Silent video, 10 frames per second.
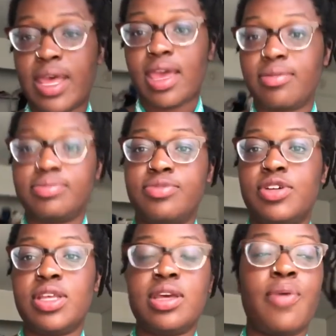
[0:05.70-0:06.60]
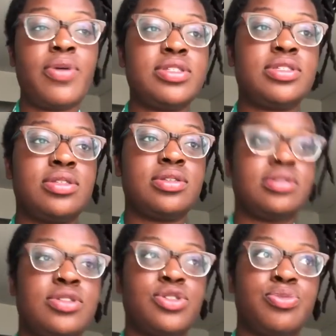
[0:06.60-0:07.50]
like, really, I went
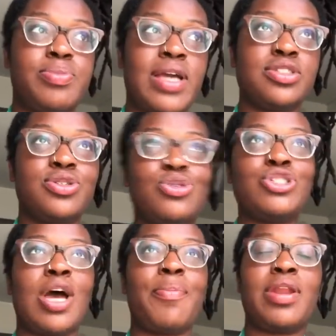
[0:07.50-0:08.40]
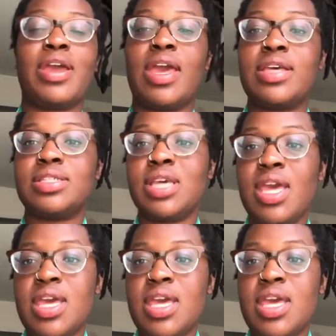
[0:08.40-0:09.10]
back to school shopping, I guess,